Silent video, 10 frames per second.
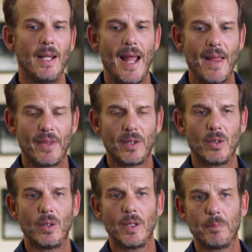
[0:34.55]

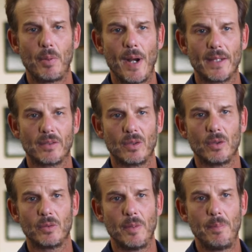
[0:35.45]
ethical and
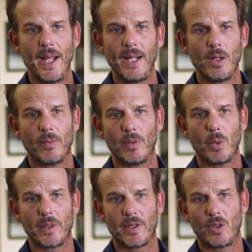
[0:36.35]
practical debate over
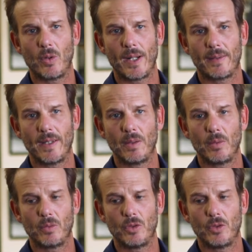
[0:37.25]
what the correct thing